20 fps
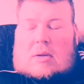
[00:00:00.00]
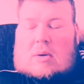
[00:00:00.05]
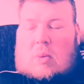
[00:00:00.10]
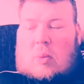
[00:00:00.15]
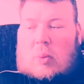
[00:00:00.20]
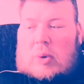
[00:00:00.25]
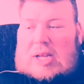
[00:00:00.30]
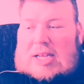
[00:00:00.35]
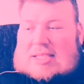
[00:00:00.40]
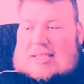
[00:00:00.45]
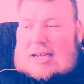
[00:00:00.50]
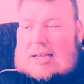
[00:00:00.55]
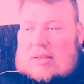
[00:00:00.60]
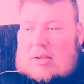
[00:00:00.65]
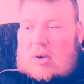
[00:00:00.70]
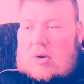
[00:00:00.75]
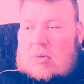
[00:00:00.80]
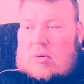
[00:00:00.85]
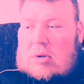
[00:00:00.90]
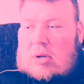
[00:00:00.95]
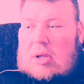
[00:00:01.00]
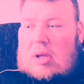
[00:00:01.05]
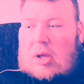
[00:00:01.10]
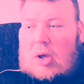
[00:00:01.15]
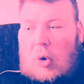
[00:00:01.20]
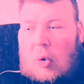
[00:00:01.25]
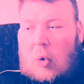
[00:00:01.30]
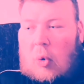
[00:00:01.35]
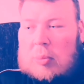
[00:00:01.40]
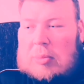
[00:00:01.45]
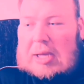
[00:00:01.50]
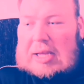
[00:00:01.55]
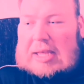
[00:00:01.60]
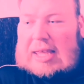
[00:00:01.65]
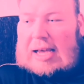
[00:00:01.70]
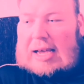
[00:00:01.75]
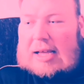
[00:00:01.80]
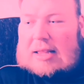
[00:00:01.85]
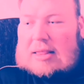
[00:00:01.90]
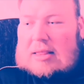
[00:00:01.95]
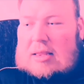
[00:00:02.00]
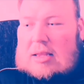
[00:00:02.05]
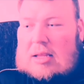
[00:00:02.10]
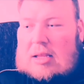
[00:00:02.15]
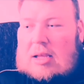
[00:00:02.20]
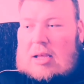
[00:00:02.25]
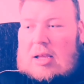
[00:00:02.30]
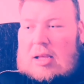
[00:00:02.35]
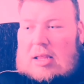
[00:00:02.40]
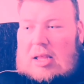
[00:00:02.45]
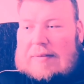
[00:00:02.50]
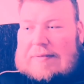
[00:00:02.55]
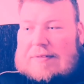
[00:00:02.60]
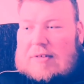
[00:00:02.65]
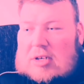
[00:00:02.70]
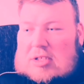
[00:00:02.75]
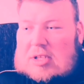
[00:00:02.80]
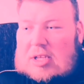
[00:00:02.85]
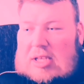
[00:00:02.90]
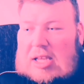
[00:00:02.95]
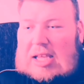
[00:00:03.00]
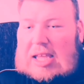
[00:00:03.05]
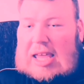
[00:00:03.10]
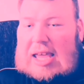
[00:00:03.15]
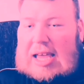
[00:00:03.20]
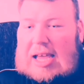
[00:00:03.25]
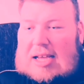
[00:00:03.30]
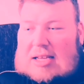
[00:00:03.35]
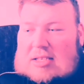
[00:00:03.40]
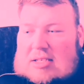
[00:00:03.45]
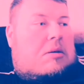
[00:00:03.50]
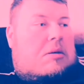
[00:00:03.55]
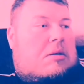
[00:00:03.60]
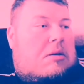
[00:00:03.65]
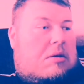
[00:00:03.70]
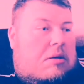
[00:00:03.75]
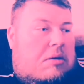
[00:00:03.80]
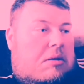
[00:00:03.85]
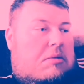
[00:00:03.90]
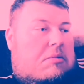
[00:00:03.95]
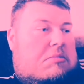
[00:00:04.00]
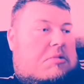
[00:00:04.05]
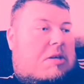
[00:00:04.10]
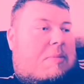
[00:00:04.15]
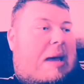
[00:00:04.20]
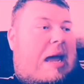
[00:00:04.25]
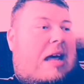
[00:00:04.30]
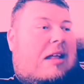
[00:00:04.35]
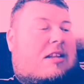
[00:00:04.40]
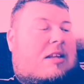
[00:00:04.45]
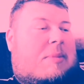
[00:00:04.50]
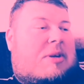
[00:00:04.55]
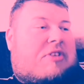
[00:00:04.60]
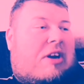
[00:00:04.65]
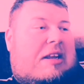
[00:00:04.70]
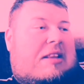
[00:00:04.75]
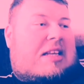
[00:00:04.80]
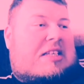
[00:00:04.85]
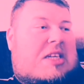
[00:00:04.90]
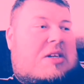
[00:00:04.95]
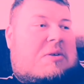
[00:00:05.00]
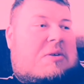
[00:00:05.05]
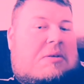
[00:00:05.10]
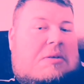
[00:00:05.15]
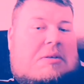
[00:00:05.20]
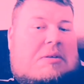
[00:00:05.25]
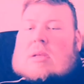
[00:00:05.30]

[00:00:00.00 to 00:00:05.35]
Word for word: When you sit down, open a can, the first thing you get is, it's a bit early to be drinking, is it no?